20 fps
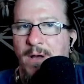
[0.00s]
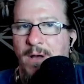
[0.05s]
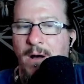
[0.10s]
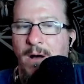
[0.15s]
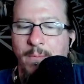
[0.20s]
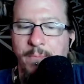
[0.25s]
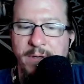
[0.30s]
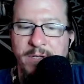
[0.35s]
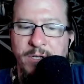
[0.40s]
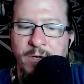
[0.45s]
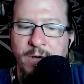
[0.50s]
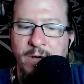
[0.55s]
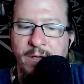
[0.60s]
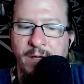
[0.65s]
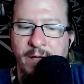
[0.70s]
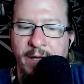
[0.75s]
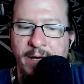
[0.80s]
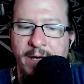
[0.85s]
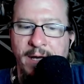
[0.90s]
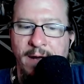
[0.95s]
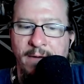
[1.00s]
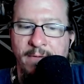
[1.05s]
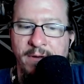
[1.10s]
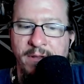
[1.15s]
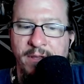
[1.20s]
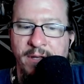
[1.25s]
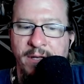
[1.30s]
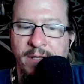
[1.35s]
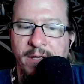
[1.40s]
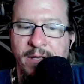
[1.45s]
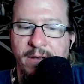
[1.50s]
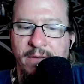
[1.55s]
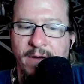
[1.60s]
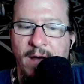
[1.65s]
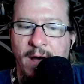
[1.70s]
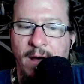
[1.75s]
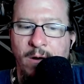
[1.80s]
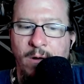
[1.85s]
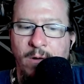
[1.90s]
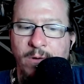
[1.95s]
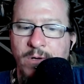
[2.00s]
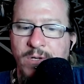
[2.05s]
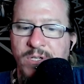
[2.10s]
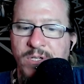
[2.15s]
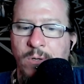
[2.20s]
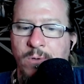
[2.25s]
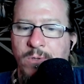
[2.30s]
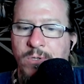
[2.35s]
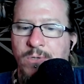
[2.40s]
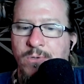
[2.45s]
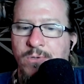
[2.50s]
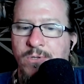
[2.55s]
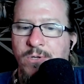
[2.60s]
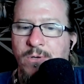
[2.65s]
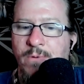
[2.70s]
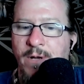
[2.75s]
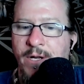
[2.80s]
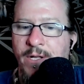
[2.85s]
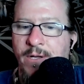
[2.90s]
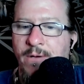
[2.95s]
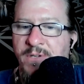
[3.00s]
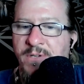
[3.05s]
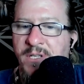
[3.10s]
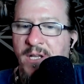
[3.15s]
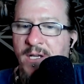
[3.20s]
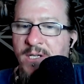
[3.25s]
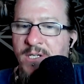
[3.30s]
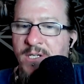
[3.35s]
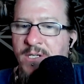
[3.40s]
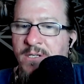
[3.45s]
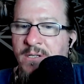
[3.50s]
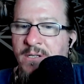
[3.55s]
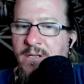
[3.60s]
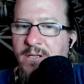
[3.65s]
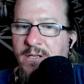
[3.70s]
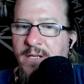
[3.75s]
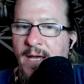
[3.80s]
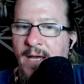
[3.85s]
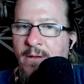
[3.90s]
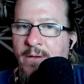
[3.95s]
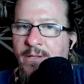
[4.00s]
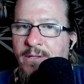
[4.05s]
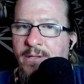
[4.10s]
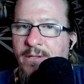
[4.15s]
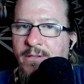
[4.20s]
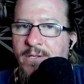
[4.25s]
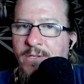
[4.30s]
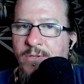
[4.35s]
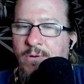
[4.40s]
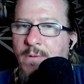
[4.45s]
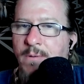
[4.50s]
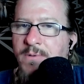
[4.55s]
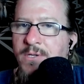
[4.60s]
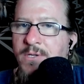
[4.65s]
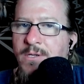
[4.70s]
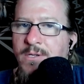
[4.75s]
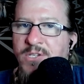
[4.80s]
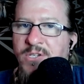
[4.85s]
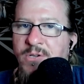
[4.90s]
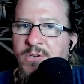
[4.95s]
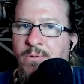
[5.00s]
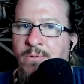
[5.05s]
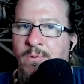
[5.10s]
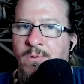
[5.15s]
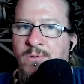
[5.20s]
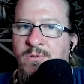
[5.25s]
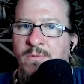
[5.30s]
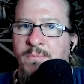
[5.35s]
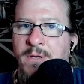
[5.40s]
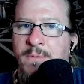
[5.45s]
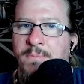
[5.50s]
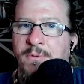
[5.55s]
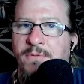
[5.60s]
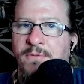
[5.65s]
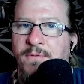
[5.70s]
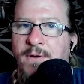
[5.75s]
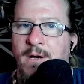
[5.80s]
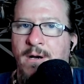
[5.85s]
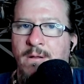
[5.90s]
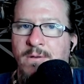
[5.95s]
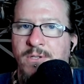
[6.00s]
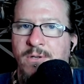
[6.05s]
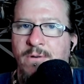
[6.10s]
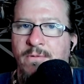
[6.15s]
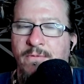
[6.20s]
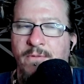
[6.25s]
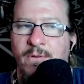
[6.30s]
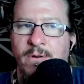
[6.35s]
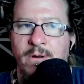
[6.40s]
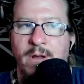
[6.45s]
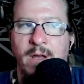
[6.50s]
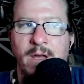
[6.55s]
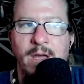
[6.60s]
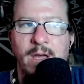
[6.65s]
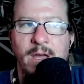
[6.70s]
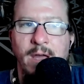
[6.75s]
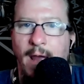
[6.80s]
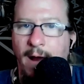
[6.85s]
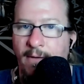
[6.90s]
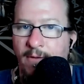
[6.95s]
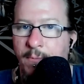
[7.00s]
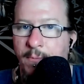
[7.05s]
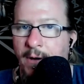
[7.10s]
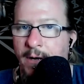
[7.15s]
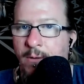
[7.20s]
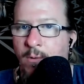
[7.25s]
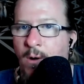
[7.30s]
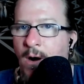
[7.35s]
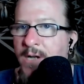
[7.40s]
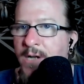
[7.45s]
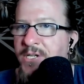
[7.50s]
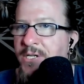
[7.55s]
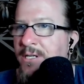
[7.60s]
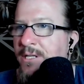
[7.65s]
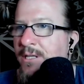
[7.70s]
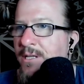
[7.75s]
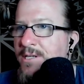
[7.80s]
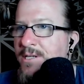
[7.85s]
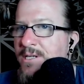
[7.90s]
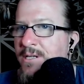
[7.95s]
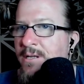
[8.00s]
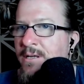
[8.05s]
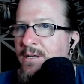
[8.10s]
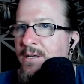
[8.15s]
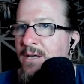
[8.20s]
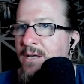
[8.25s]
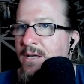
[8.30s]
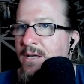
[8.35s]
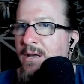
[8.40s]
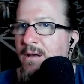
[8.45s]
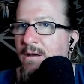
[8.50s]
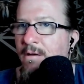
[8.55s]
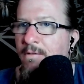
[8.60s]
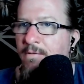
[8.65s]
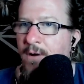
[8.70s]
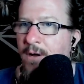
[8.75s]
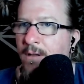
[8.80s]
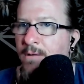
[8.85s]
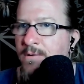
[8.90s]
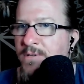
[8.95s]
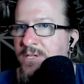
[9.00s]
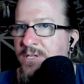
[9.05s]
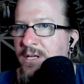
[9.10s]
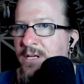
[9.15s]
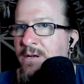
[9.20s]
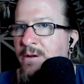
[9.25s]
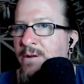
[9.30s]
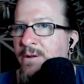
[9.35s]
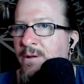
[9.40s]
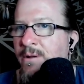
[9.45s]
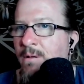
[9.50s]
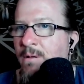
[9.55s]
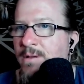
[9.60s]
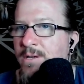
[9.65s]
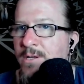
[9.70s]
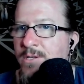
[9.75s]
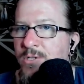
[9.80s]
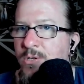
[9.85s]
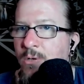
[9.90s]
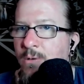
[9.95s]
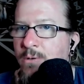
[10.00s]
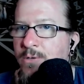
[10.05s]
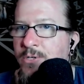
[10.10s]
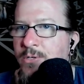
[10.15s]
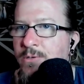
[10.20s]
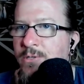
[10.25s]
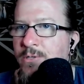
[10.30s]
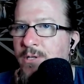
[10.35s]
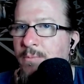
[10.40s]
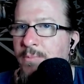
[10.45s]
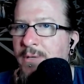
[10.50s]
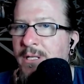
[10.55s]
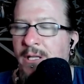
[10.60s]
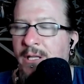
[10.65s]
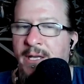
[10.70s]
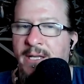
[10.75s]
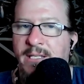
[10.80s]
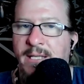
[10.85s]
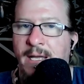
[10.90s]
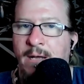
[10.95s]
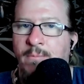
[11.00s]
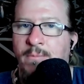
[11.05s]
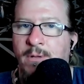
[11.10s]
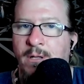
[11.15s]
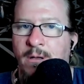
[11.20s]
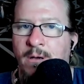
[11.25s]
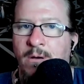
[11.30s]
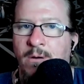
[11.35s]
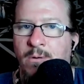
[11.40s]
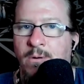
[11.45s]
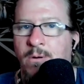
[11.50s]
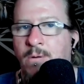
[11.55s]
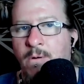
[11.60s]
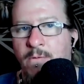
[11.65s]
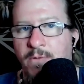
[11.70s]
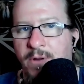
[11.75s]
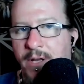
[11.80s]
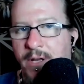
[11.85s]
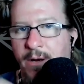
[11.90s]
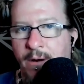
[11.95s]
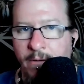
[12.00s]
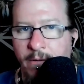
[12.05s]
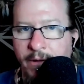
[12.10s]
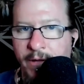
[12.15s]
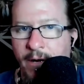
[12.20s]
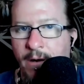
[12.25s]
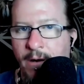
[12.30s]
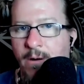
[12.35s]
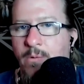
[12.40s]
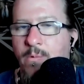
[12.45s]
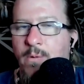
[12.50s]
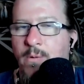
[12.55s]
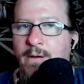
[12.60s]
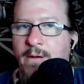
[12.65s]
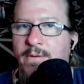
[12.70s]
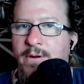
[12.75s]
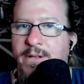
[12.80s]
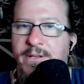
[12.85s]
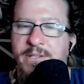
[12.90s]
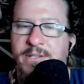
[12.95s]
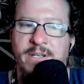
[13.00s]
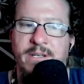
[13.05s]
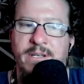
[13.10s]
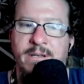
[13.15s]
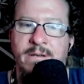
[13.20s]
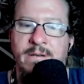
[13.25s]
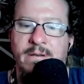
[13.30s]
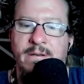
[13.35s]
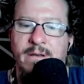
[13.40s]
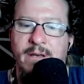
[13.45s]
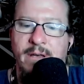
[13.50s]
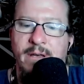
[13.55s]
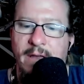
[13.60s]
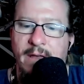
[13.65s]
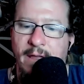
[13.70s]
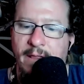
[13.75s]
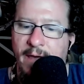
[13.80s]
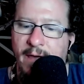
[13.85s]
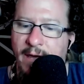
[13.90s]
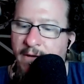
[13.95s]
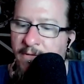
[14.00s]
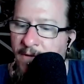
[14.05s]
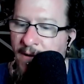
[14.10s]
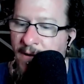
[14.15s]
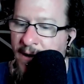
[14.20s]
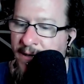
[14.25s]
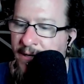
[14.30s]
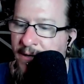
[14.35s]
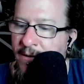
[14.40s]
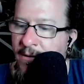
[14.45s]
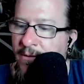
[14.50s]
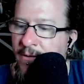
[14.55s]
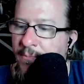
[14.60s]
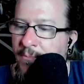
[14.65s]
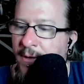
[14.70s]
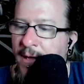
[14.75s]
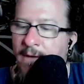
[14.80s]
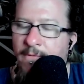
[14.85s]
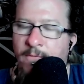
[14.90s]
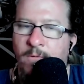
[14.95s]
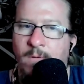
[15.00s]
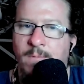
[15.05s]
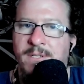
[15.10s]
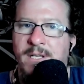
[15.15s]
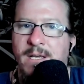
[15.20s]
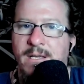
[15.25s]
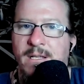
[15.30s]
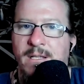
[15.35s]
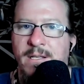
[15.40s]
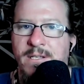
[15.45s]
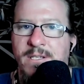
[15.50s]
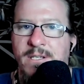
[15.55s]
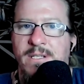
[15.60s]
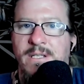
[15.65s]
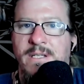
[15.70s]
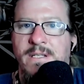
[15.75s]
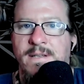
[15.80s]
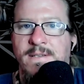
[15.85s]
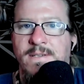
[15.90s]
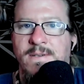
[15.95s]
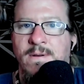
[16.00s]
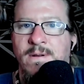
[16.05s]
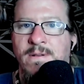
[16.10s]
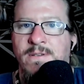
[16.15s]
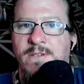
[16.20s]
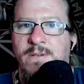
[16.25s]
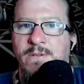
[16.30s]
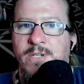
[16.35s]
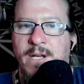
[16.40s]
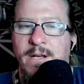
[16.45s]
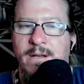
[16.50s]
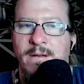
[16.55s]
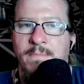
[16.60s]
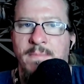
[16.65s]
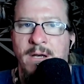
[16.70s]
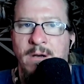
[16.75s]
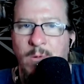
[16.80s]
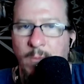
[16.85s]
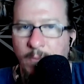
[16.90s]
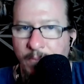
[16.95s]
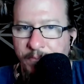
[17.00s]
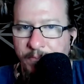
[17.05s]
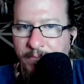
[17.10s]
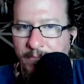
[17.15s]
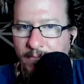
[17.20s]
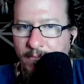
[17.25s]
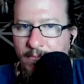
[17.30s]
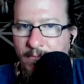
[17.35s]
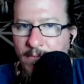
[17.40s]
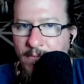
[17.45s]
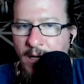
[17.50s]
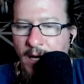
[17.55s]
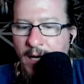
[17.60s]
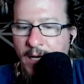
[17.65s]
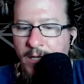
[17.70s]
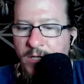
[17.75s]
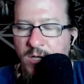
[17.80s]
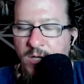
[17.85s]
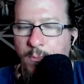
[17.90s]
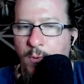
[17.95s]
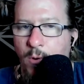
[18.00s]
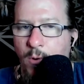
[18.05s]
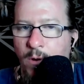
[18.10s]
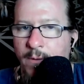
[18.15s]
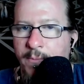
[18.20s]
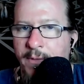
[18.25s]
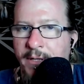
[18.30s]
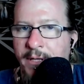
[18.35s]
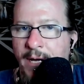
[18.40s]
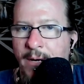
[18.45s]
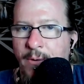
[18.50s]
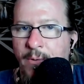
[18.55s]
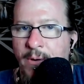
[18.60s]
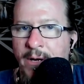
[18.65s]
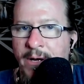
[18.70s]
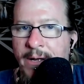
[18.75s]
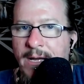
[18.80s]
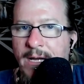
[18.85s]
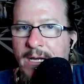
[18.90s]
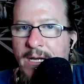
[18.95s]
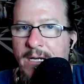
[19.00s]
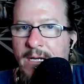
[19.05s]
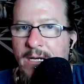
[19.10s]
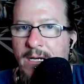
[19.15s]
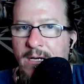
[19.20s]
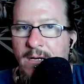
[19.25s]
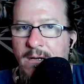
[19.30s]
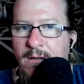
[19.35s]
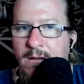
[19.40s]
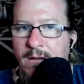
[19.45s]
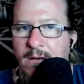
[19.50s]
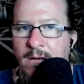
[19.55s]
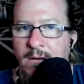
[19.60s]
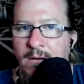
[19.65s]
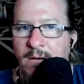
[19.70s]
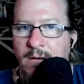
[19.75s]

I'll be sure to link everything that you've got, all your socials, your radio station down in the description and show notes for people to follow. So for everybody watching and listening, follow Sid on all of his socials. They'll be linked down below or over here or there or wherever it is that you that you find it on the platforms that you listen to this on. So check them out and support them in that way. Um,